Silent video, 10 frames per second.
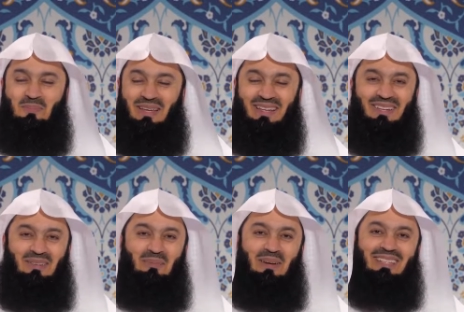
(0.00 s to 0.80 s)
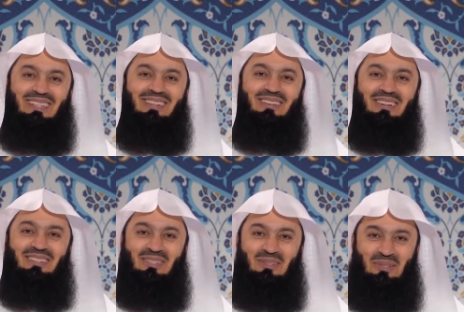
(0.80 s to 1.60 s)
May Allah Almighty
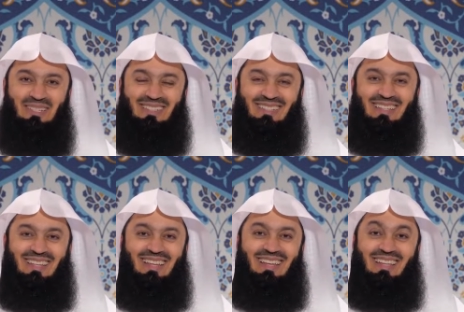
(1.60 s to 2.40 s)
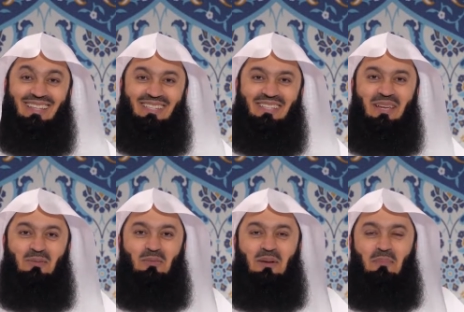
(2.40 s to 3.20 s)
grant us goodness. It just
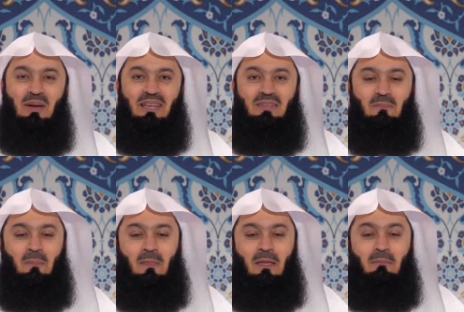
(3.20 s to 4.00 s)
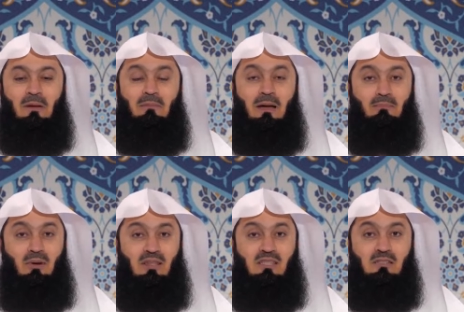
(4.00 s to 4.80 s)
came to my mind. But my
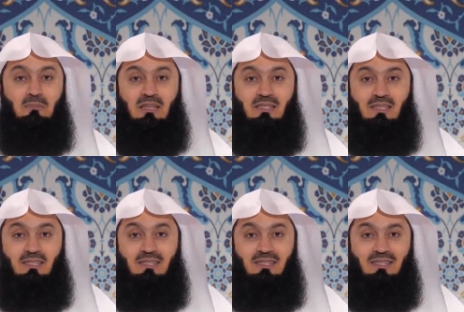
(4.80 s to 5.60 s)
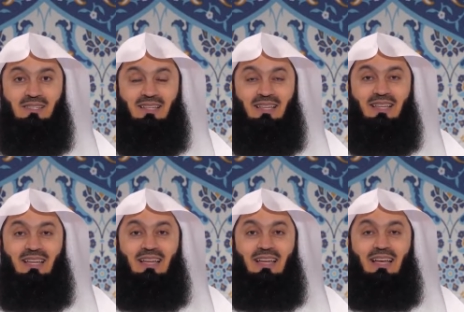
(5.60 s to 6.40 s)
brothers, my sisters,
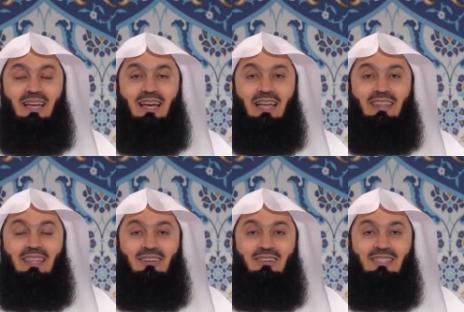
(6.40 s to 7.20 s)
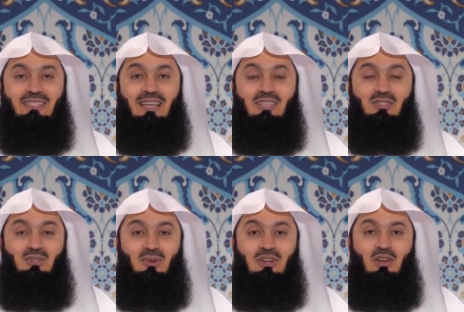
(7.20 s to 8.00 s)
there is a
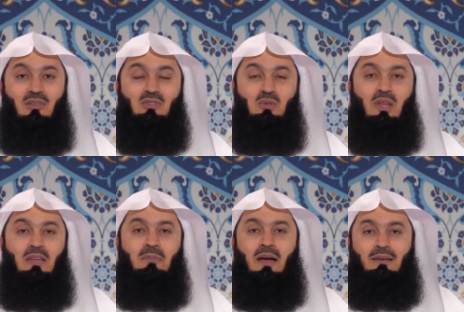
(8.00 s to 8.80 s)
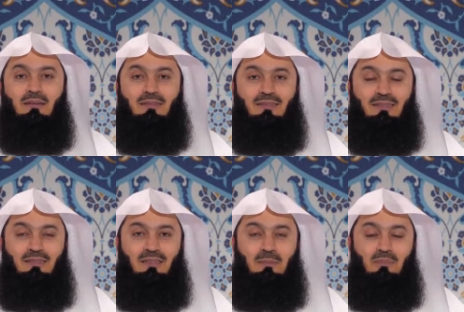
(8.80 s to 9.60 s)
story of Sulaiman,
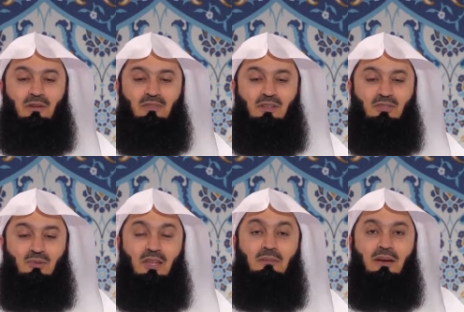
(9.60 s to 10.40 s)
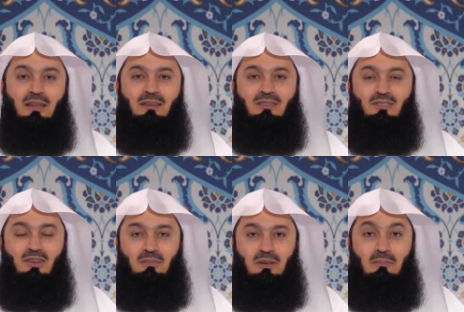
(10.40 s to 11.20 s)
the prophet Sulaiman,
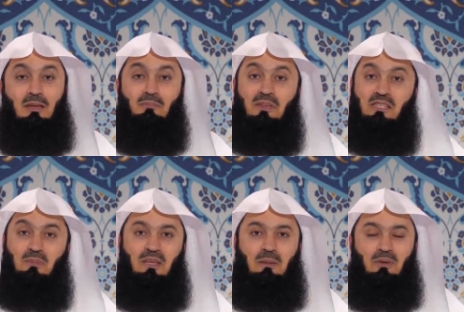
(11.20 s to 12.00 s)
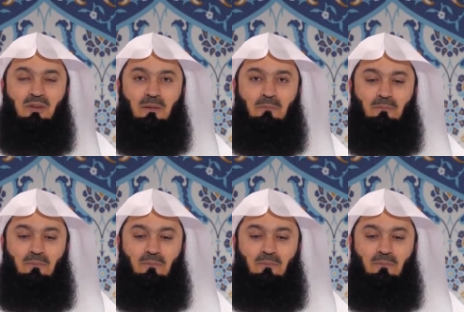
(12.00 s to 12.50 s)
Solomon, may peace be upon him.